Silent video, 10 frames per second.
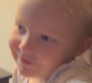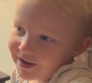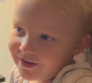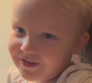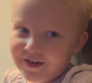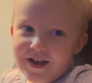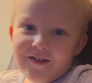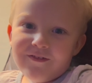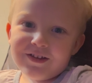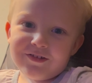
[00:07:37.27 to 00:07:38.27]
them
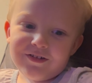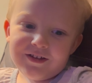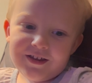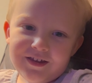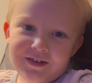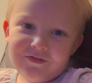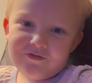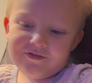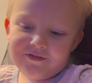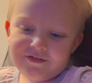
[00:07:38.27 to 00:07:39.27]
make a hit
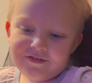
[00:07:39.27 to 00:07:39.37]
you.